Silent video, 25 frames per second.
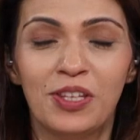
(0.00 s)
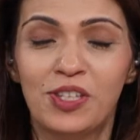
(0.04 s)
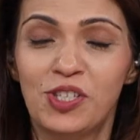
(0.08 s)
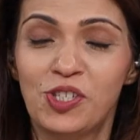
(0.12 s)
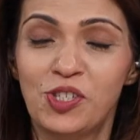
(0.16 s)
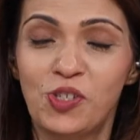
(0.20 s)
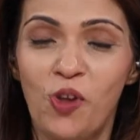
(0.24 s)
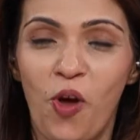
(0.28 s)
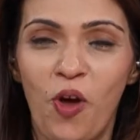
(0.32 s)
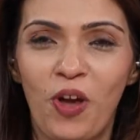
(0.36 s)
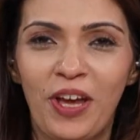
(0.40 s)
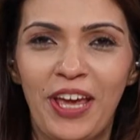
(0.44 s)
The
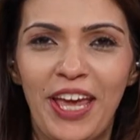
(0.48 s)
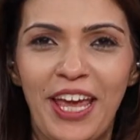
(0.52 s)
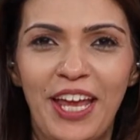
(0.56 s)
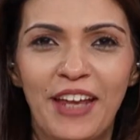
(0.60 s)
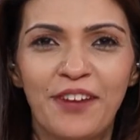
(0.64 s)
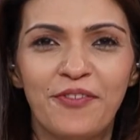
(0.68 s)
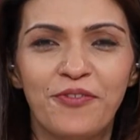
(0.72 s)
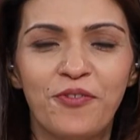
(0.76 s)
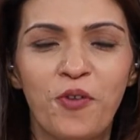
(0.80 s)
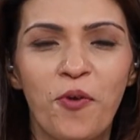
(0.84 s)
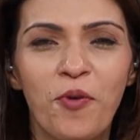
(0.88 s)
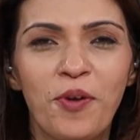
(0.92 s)
stock
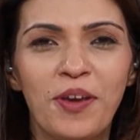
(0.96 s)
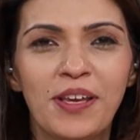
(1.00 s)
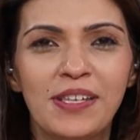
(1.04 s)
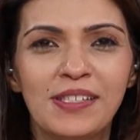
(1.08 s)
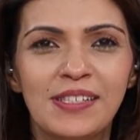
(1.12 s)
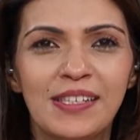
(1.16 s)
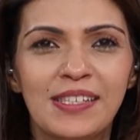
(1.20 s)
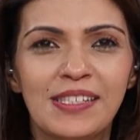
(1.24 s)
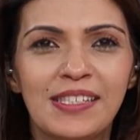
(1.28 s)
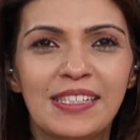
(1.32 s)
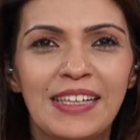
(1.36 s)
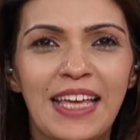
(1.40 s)
in
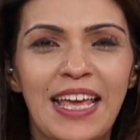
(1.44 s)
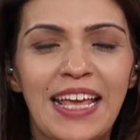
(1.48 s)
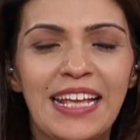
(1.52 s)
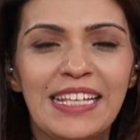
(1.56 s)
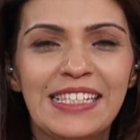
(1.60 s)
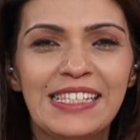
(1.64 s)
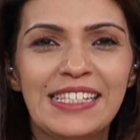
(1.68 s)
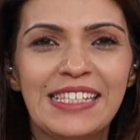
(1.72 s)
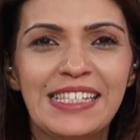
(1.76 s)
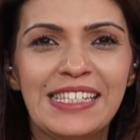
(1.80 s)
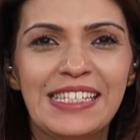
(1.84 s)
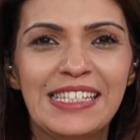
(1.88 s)
focus is
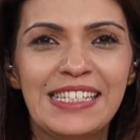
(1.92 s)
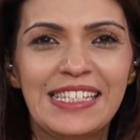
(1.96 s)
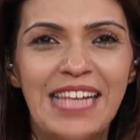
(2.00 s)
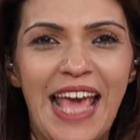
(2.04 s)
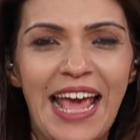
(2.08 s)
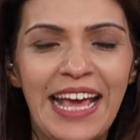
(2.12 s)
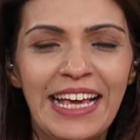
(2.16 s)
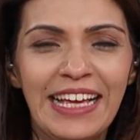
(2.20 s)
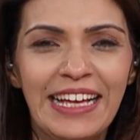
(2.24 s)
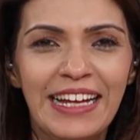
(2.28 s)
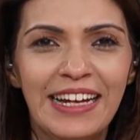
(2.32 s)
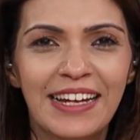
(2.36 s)
Kaynes
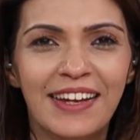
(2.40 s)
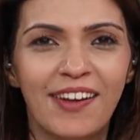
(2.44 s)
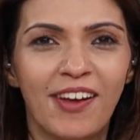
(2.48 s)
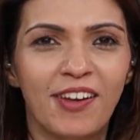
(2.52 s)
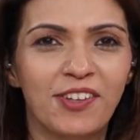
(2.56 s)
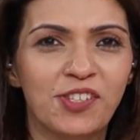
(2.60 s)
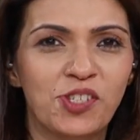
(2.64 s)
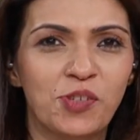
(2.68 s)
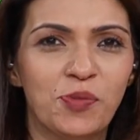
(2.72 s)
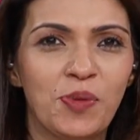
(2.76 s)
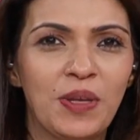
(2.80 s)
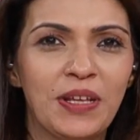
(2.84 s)
Tech.
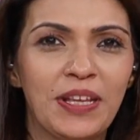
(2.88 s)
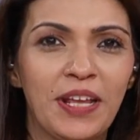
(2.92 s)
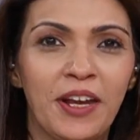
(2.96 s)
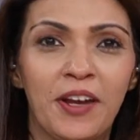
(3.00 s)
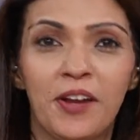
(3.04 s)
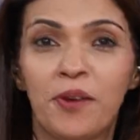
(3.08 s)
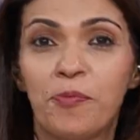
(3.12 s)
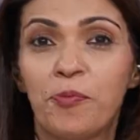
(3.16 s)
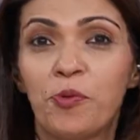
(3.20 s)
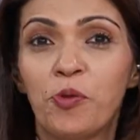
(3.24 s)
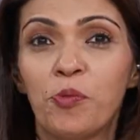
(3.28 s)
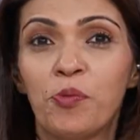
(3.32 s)
Last week, they had
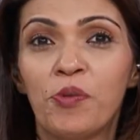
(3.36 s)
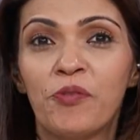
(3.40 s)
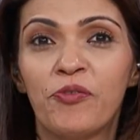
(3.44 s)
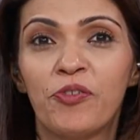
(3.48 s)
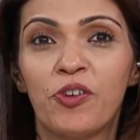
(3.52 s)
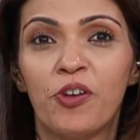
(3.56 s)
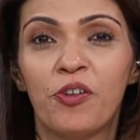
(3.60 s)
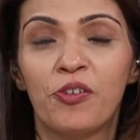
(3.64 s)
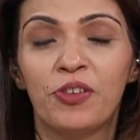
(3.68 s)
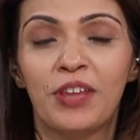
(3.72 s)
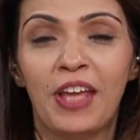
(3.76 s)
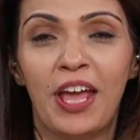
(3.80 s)
an approval
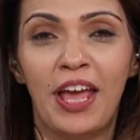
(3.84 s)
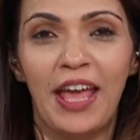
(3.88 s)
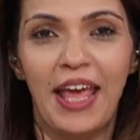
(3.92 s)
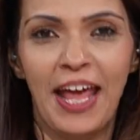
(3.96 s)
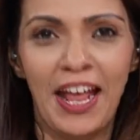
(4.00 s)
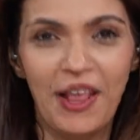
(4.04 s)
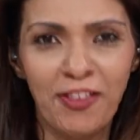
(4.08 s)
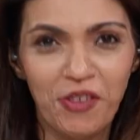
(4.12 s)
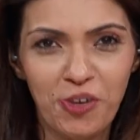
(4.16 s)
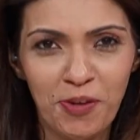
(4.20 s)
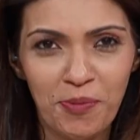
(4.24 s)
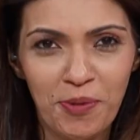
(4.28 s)
for their
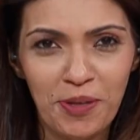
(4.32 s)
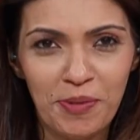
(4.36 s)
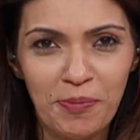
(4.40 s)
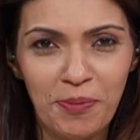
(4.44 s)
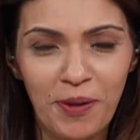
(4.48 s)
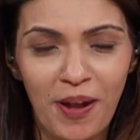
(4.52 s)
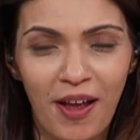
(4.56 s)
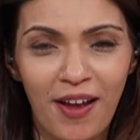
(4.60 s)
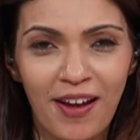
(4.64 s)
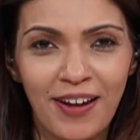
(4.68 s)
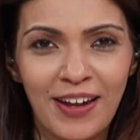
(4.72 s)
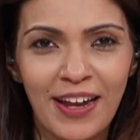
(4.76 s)
Hyderabad
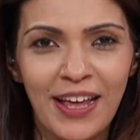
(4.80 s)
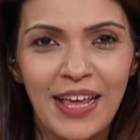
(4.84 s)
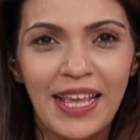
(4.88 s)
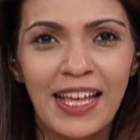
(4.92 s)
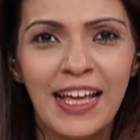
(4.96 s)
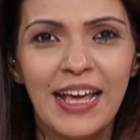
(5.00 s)
plan.